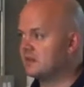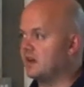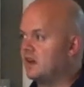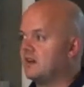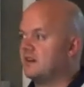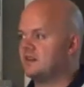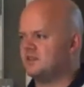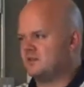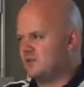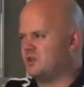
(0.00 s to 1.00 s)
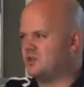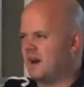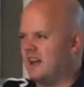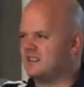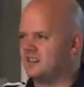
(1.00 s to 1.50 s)
Okay, don't do
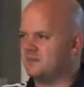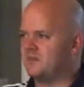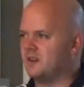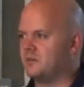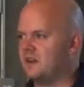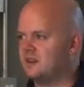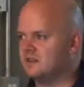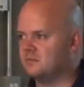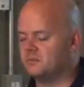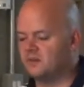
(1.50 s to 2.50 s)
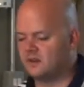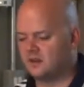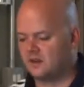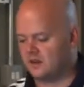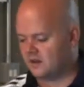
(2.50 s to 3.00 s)
hand time, forget about hand time. But
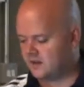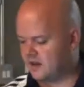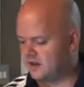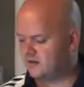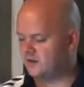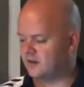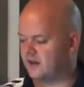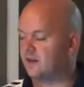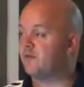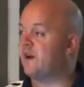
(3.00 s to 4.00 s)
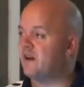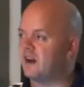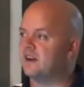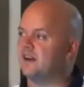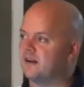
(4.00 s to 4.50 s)
okay, you can get a fair
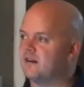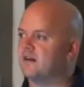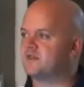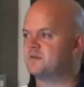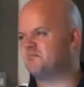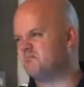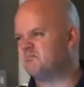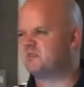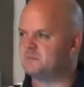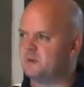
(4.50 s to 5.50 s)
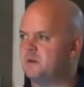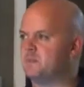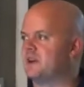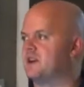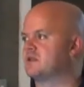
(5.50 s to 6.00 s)
idea of s speed
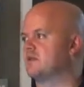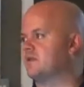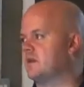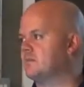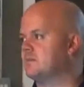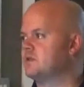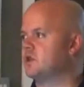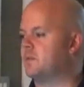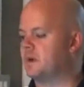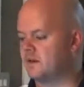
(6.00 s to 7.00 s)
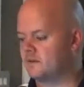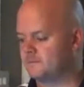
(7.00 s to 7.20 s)
potential from jumping.